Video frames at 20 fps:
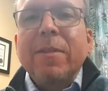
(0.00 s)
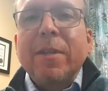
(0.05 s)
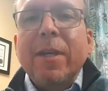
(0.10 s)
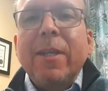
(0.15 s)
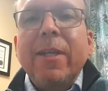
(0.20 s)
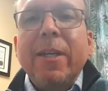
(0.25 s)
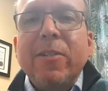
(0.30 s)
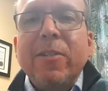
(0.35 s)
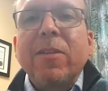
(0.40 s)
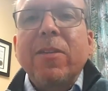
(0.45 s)

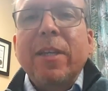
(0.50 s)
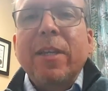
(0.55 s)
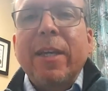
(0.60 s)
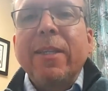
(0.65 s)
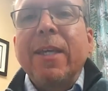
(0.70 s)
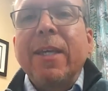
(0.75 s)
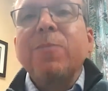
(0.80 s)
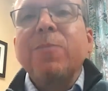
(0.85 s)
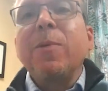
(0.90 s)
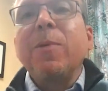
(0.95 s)
initially,
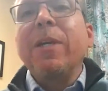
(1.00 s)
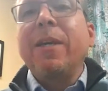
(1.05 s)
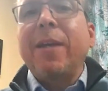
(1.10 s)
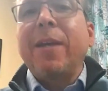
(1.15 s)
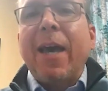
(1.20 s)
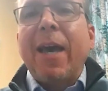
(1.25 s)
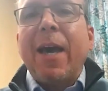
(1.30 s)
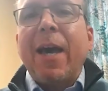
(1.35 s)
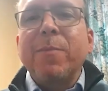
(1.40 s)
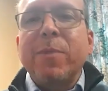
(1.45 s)
unless we
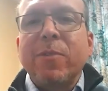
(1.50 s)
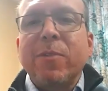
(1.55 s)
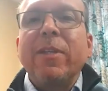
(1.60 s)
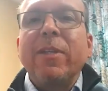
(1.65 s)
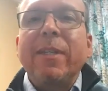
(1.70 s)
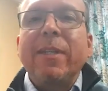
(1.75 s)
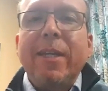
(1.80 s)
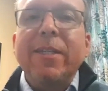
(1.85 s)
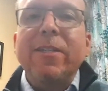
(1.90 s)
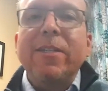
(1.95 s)

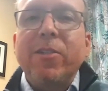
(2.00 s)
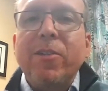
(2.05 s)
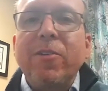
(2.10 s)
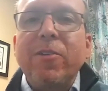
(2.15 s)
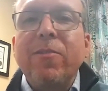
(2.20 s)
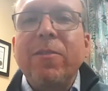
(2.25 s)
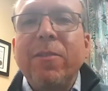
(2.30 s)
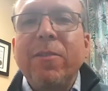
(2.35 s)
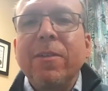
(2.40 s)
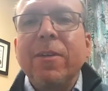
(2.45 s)
absolutely needed
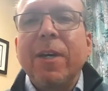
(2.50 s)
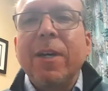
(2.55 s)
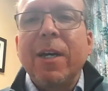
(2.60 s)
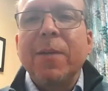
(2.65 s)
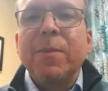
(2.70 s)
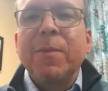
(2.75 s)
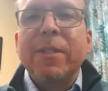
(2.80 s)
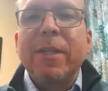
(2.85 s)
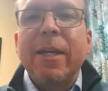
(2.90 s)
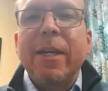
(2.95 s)
to
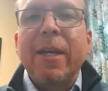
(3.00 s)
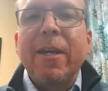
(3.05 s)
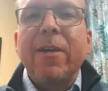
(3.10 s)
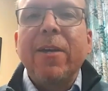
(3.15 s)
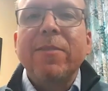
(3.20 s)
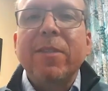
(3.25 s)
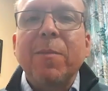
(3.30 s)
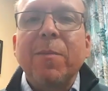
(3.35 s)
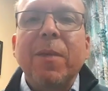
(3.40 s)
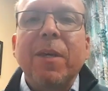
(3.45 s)
take care
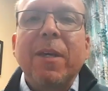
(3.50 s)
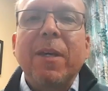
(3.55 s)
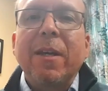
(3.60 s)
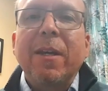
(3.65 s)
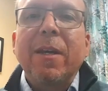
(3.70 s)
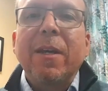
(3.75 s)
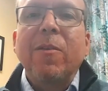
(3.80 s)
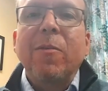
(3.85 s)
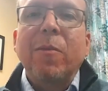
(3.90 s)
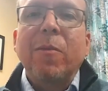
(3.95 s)
of something in
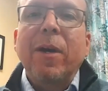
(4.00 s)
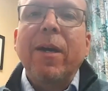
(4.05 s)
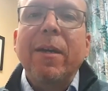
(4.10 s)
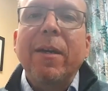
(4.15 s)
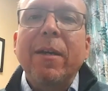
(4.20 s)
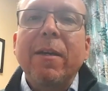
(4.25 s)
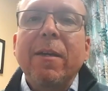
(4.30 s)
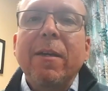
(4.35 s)
another way.